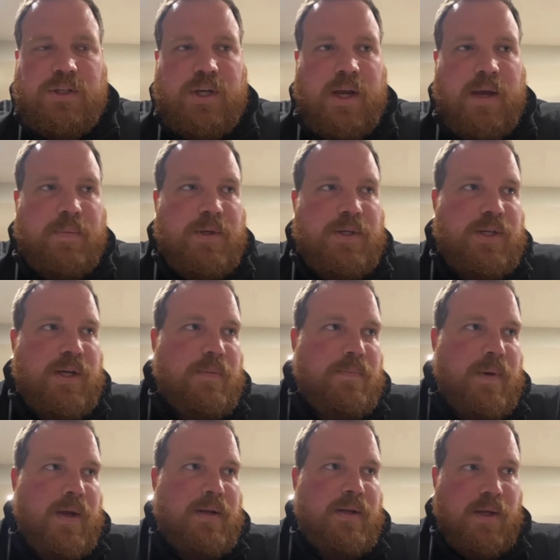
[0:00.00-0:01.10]
Championship,
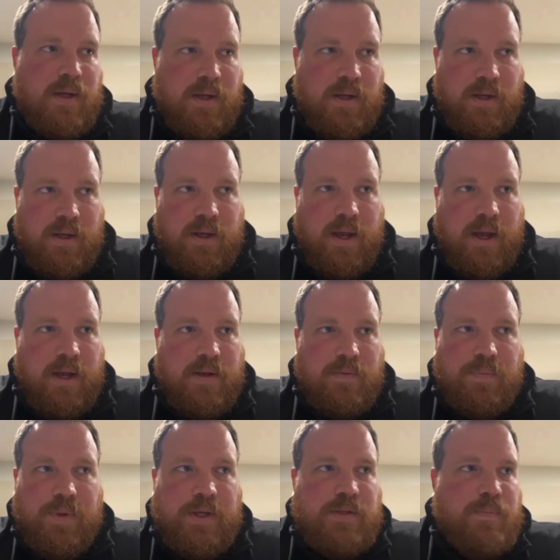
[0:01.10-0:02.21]
and
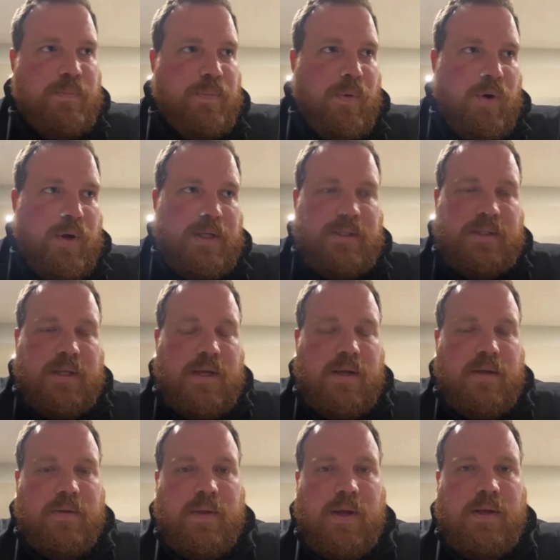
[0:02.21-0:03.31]
these boys,
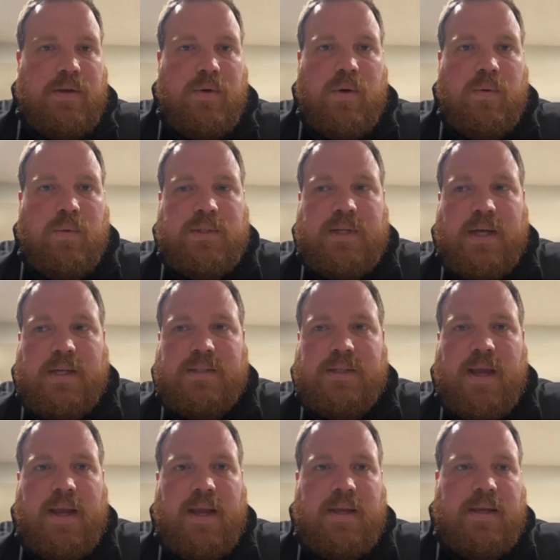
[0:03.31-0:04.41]
they knew it was at
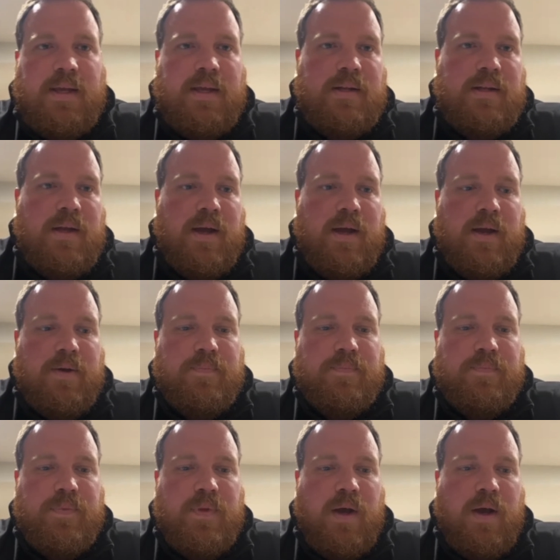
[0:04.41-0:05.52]
stake. And
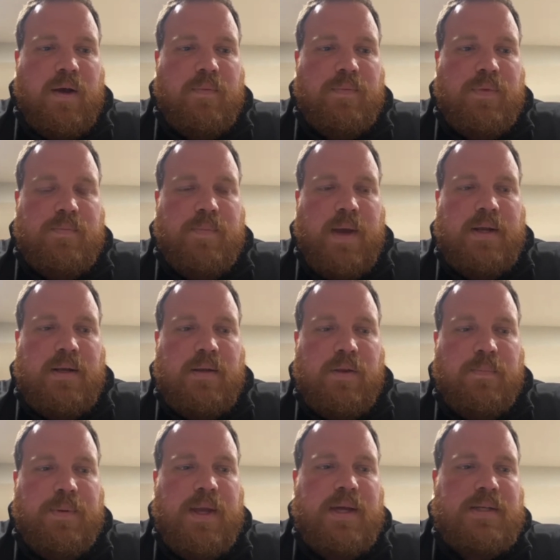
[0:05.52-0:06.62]

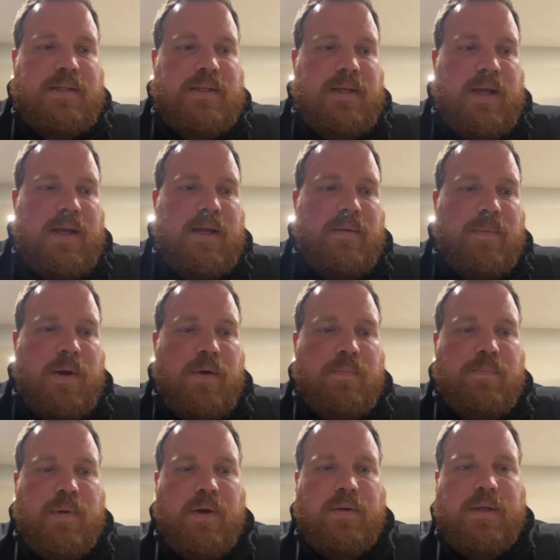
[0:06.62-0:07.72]
the biggest thing about
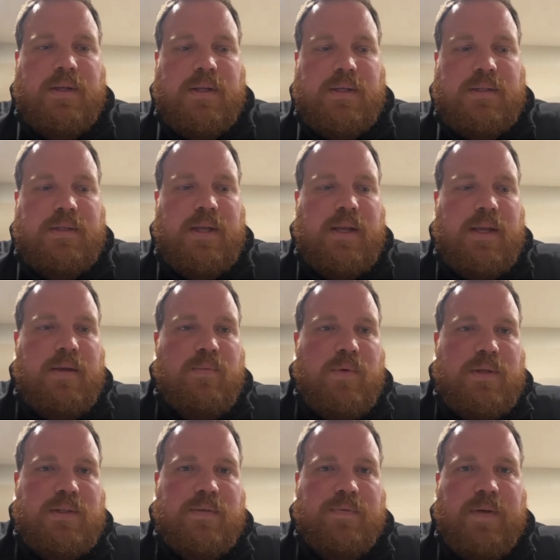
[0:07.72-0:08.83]
building this team
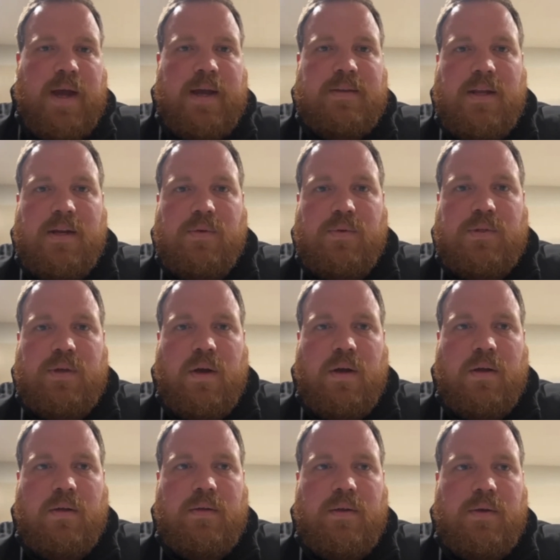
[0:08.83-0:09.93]
was the fact that it was
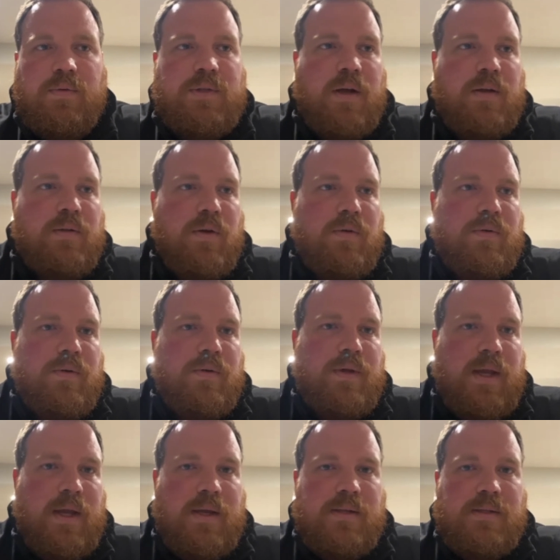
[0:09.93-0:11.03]
all local
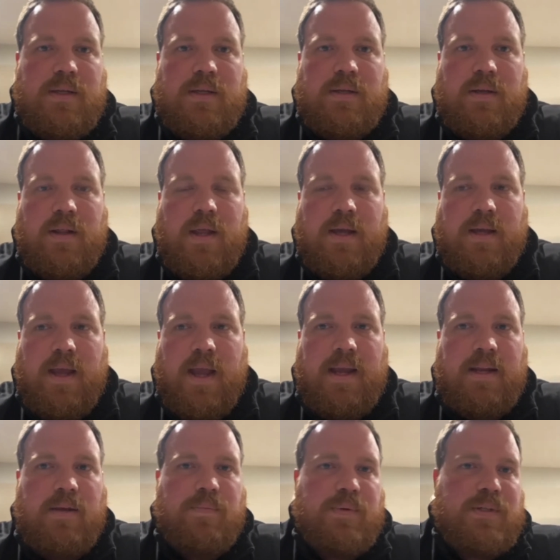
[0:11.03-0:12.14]
kids, and like
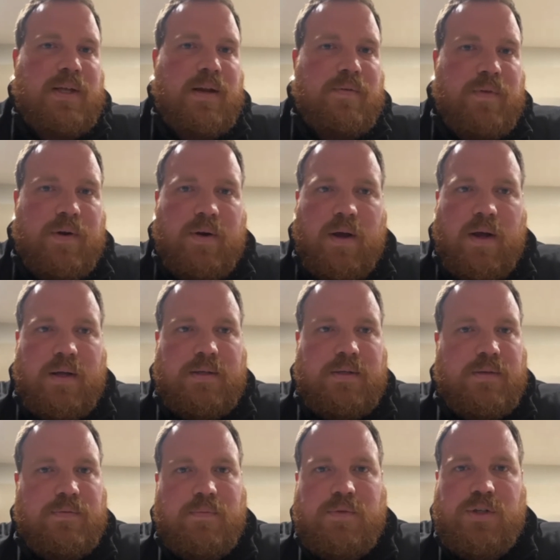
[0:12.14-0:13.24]
80% of our
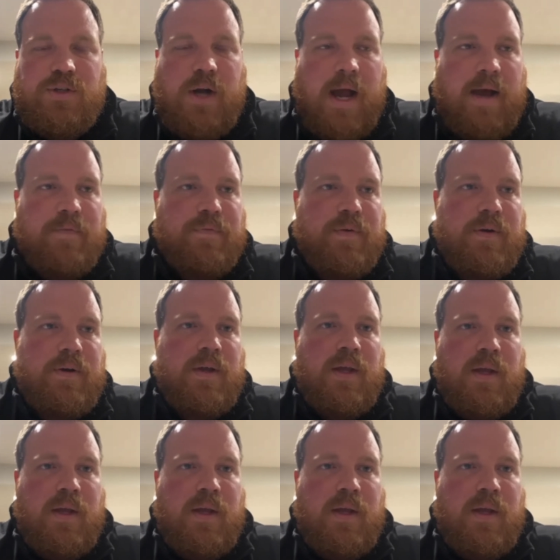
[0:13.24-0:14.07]
rosters from Stratford.